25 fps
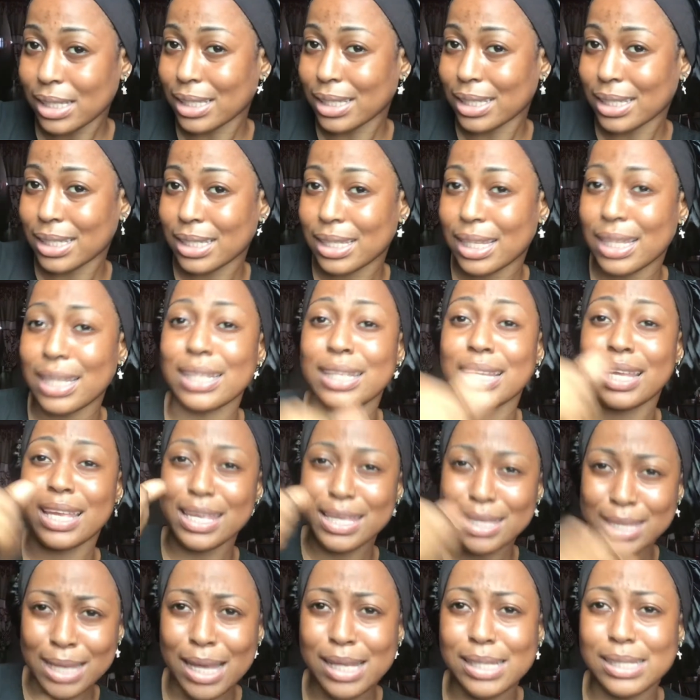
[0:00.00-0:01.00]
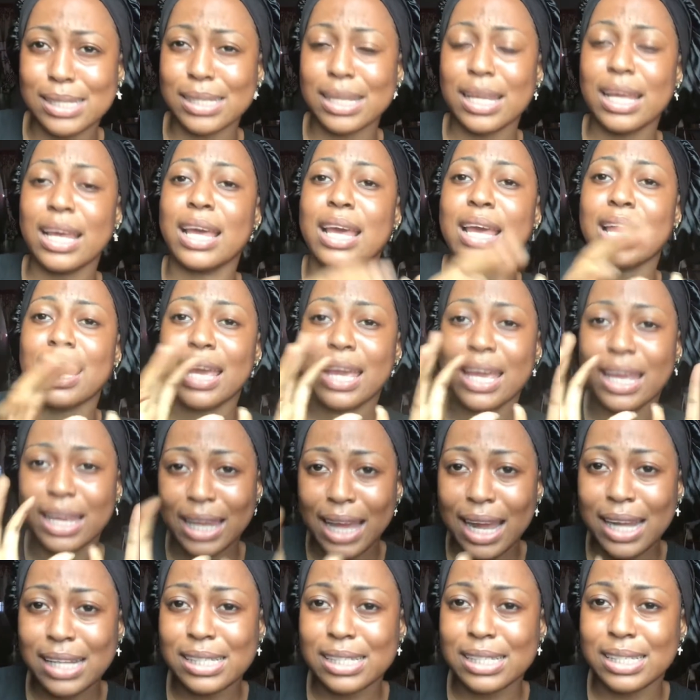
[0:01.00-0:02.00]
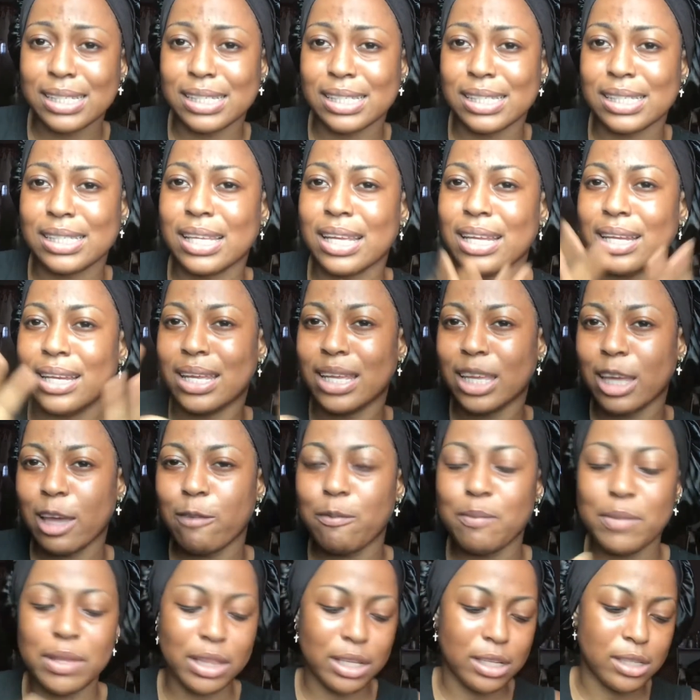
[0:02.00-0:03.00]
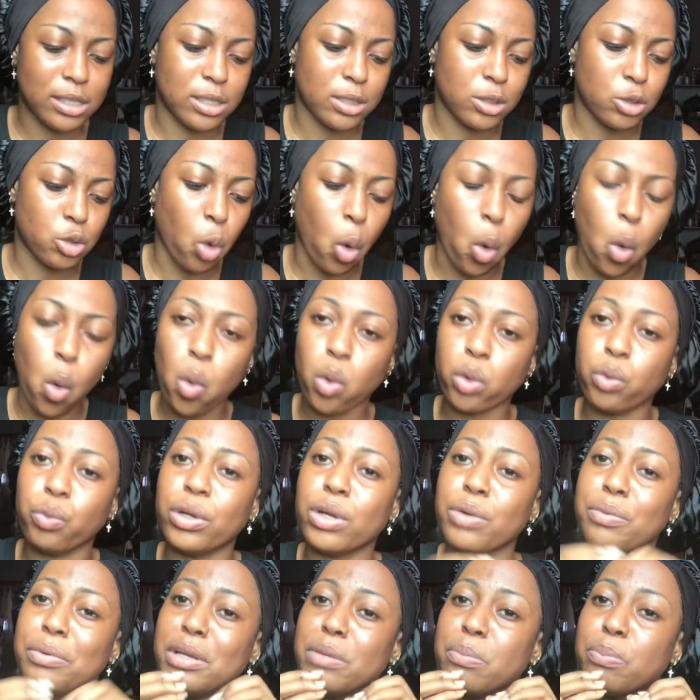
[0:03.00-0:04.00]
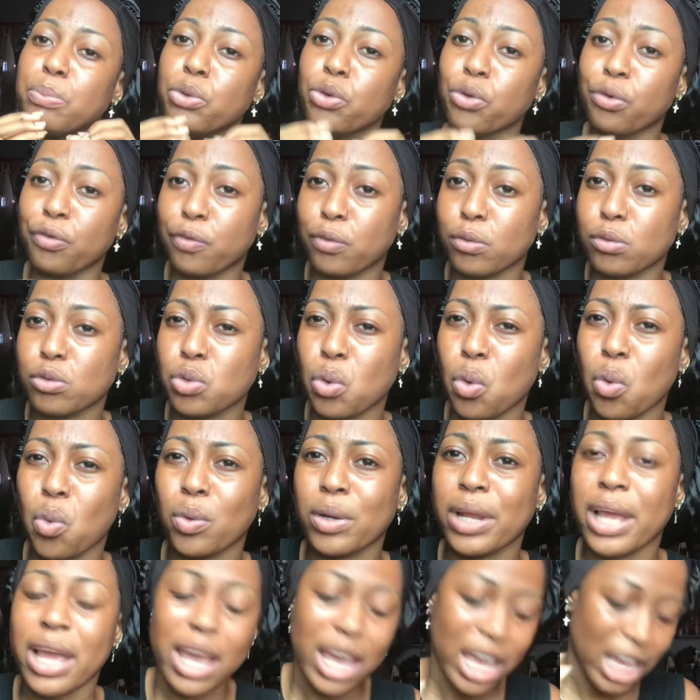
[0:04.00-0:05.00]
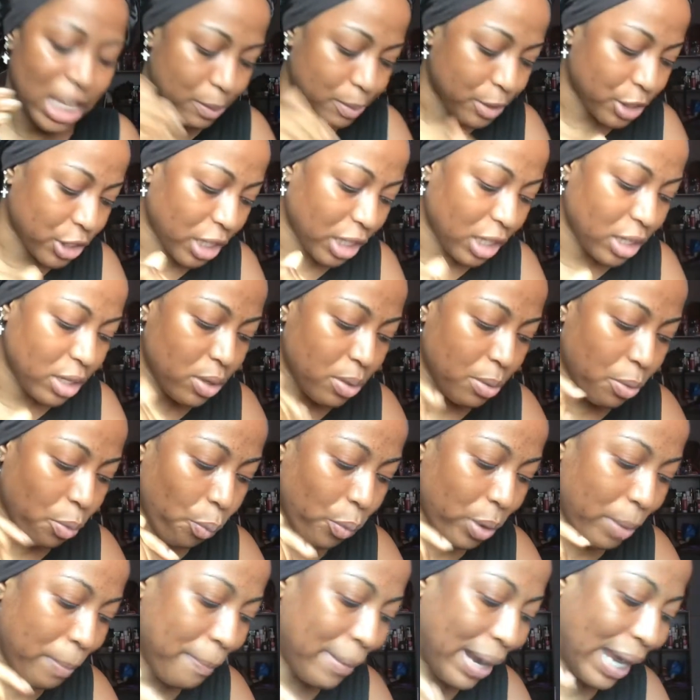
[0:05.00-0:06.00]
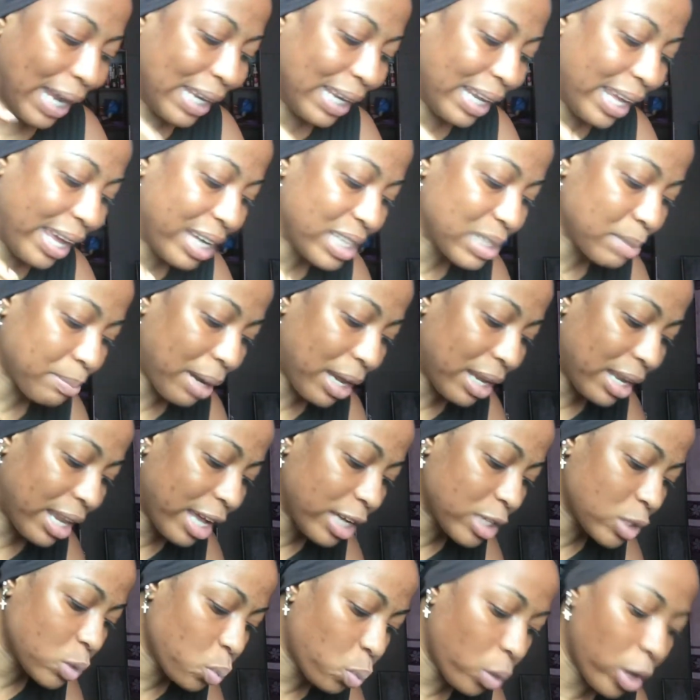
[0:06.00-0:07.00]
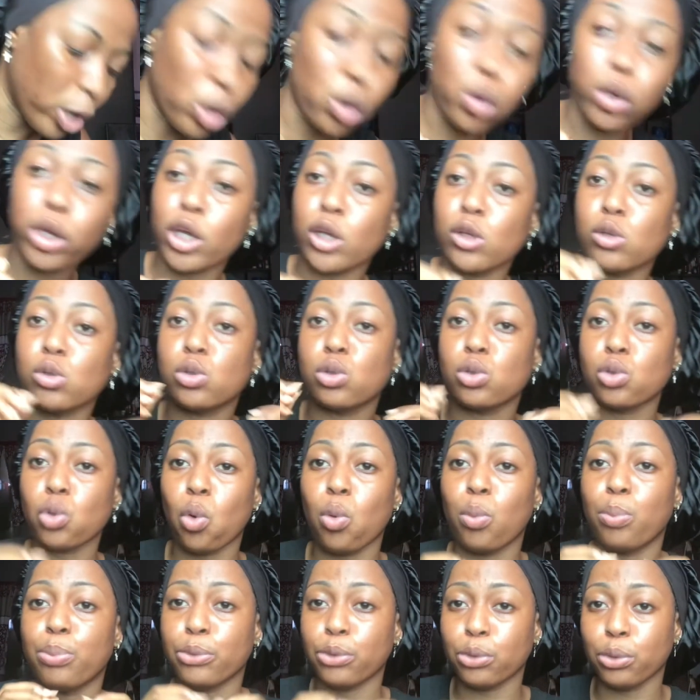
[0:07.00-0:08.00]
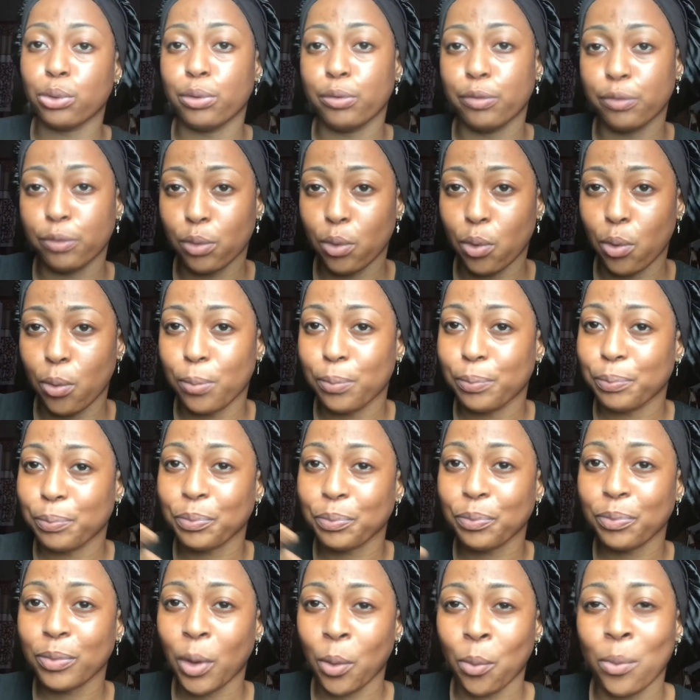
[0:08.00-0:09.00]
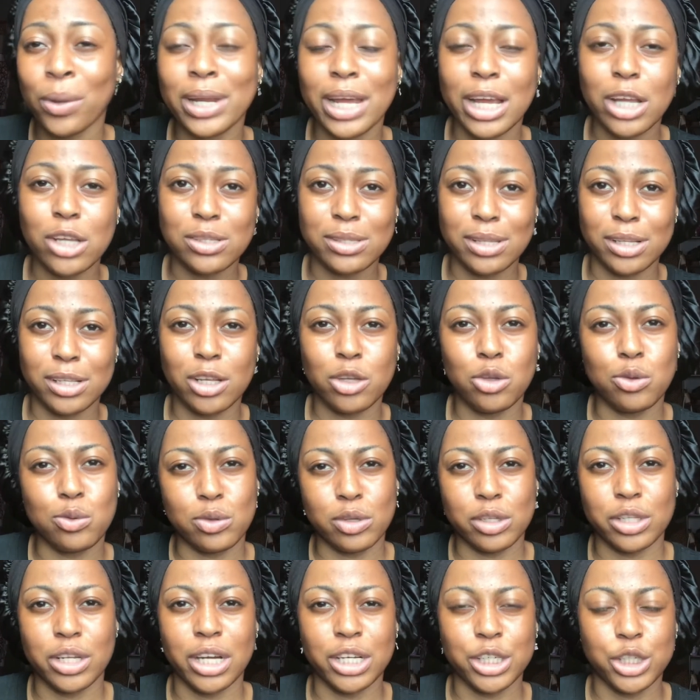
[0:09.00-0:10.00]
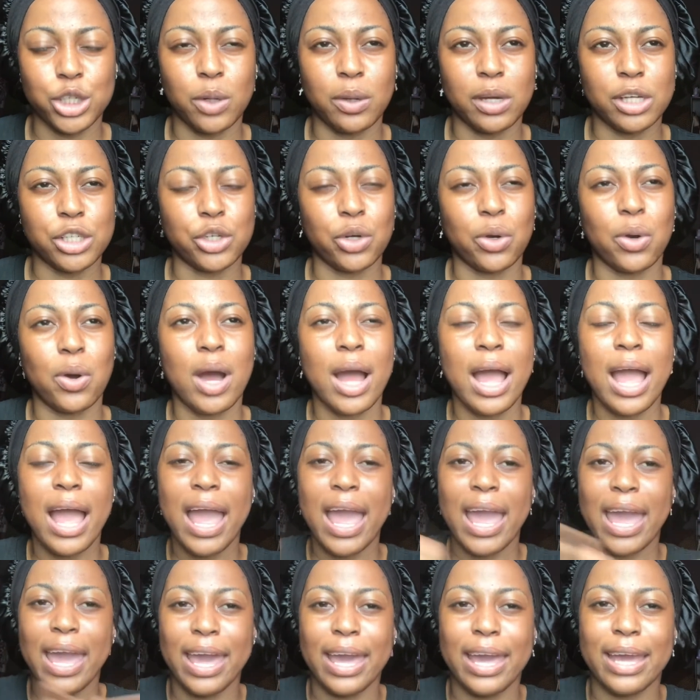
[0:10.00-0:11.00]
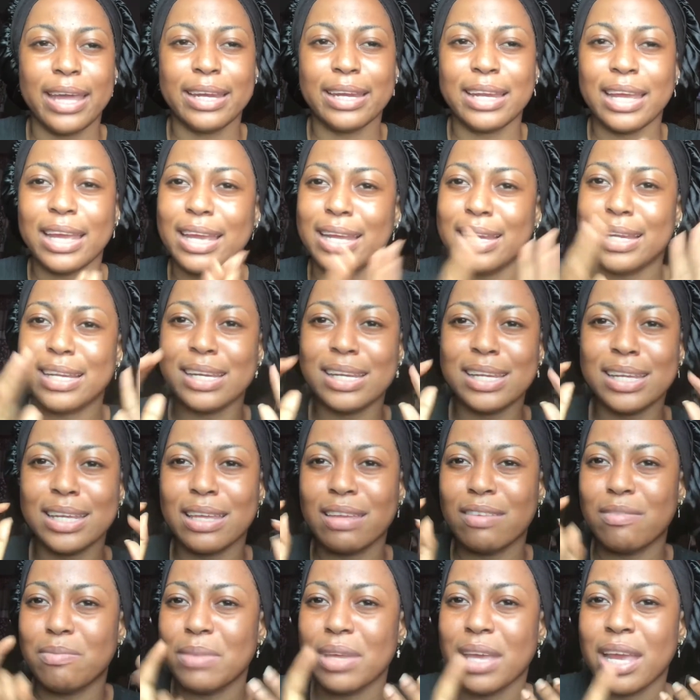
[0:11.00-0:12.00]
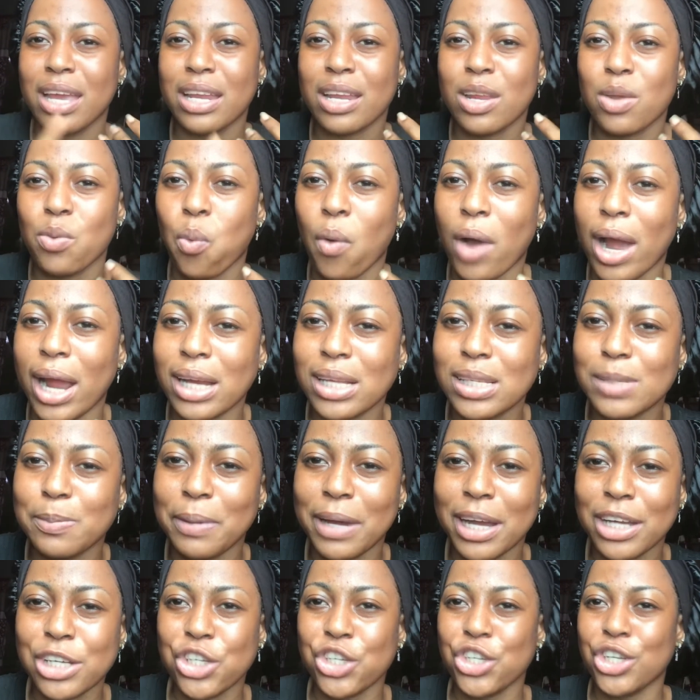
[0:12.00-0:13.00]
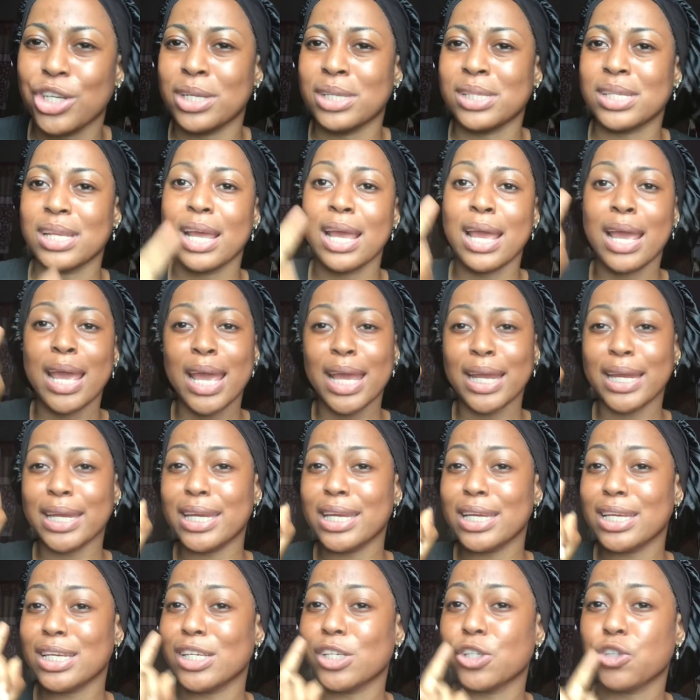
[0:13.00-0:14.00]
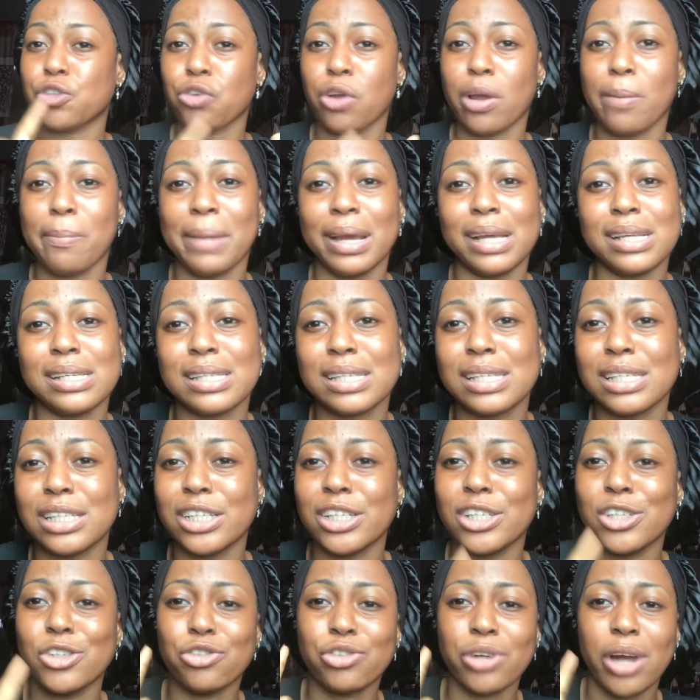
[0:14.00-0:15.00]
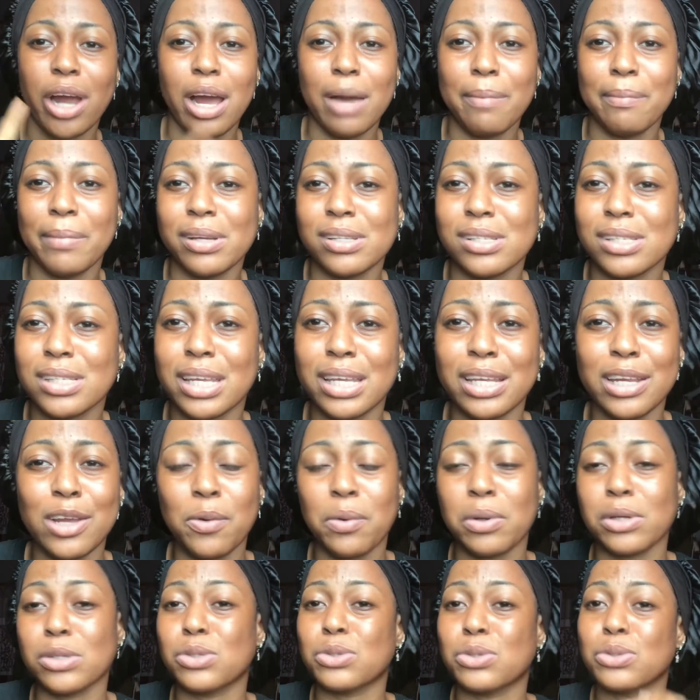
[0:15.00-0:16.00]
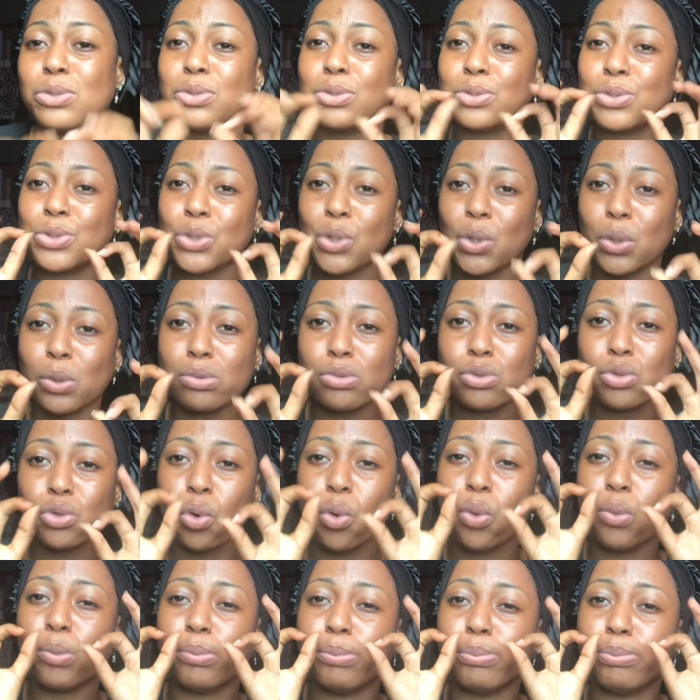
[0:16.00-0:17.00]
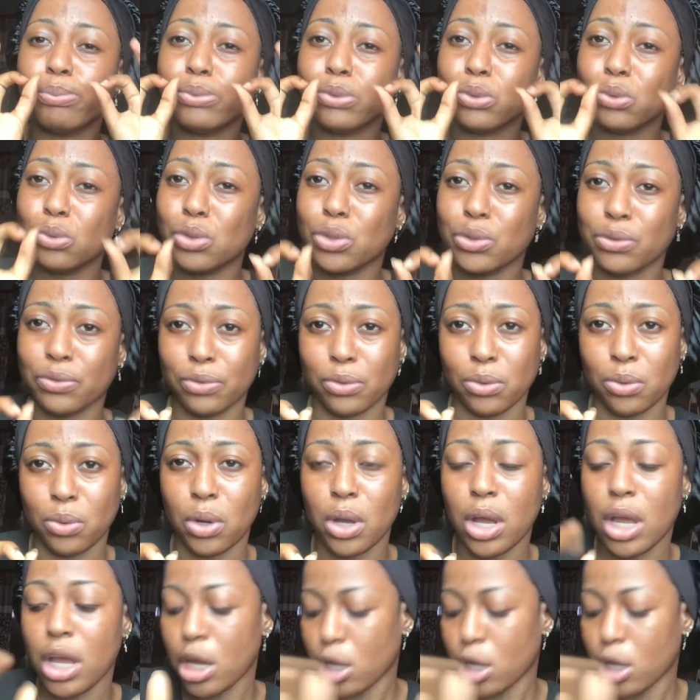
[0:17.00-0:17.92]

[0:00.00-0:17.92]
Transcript: the skin. Yes, it lightens the skin. It gave me this tone, really, really beautiful tone, especially with my legs. My legs were looking so beautiful when I started using that shower gel, and it didn't give me any white patches, it didn't destroy my skin, it didn't dry out my skin. It was so, so beautiful.